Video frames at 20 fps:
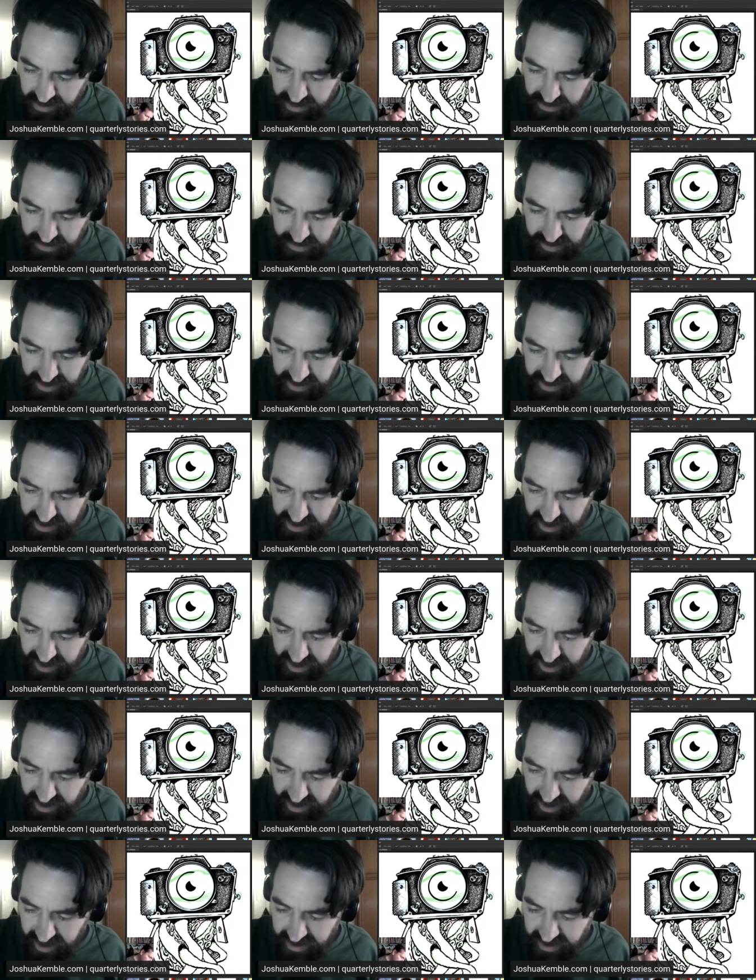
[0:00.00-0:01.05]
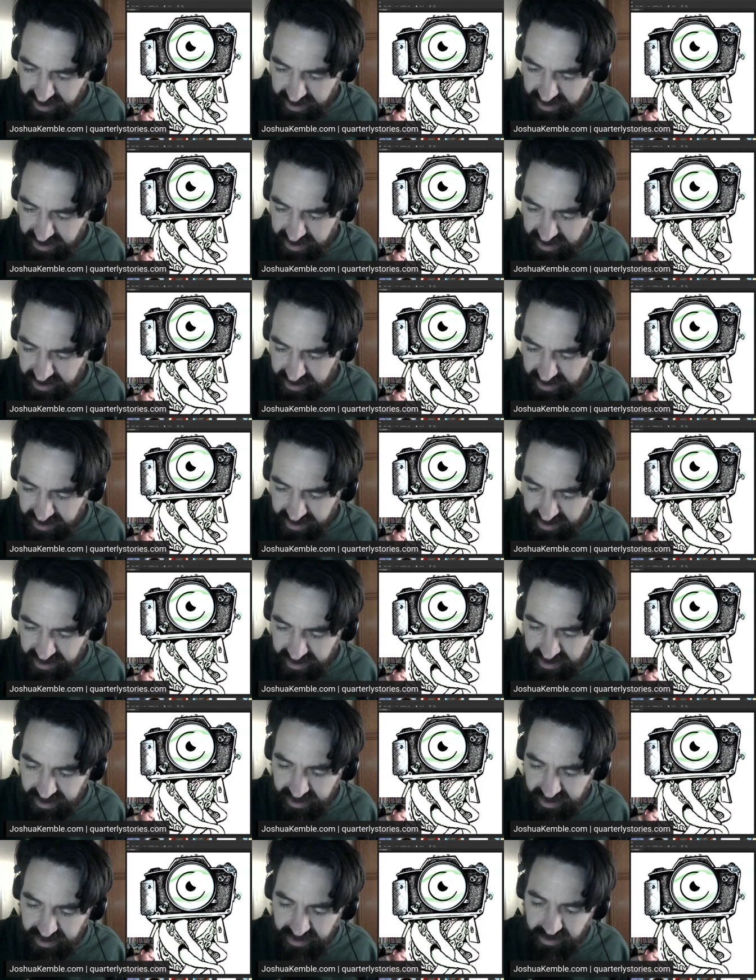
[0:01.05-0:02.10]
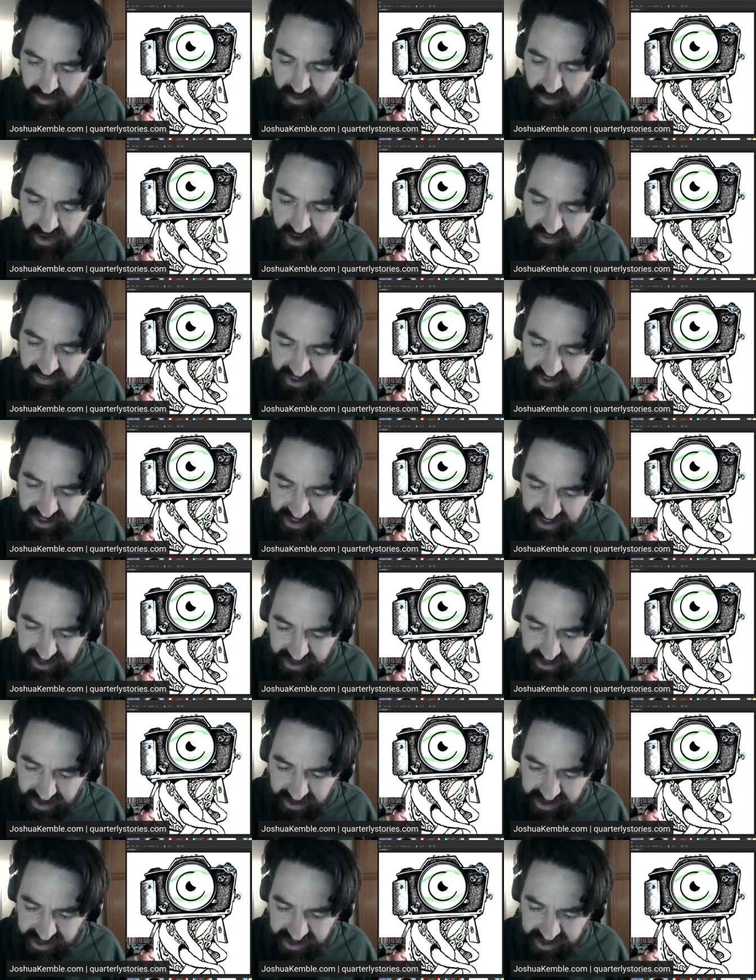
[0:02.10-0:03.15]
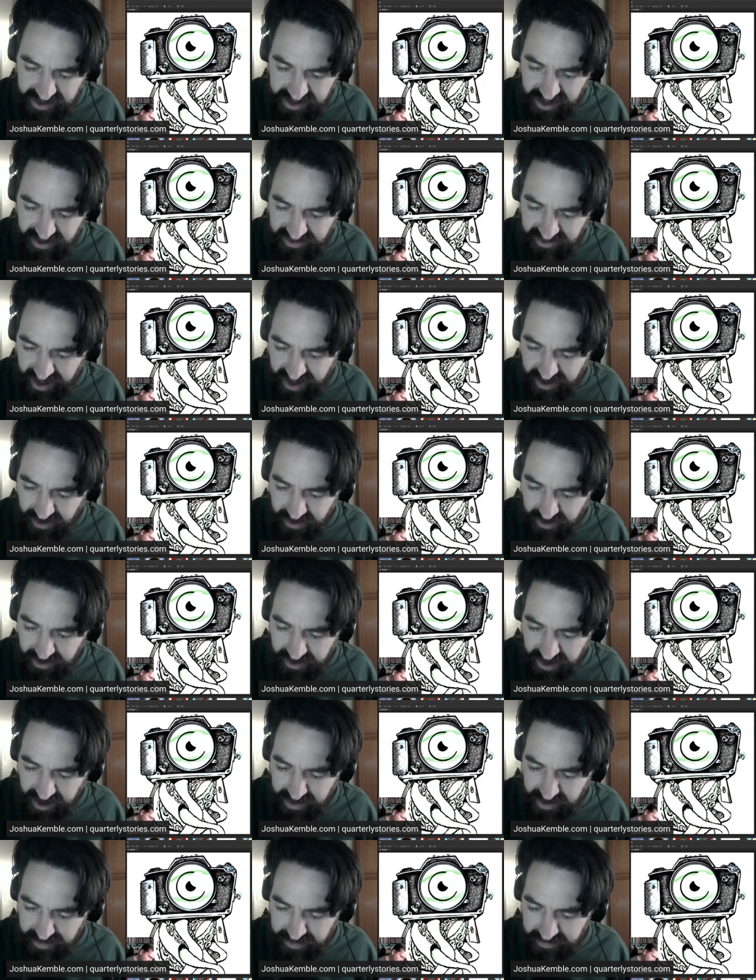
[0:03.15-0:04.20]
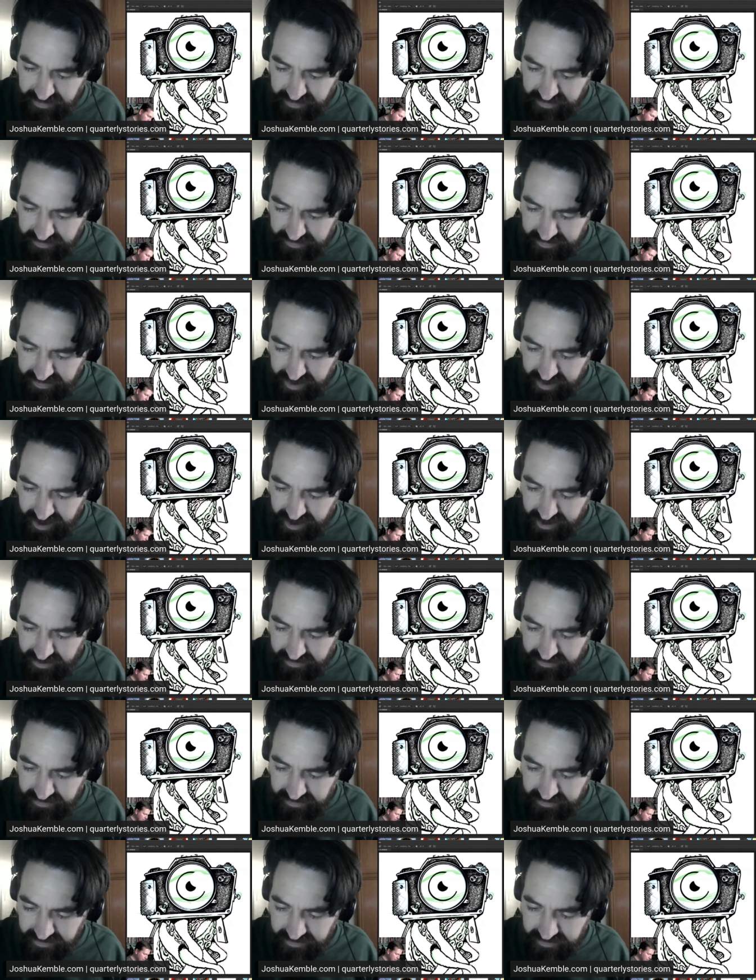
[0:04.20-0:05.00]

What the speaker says: but it's like I need to revisit those and see if they hold up, you know.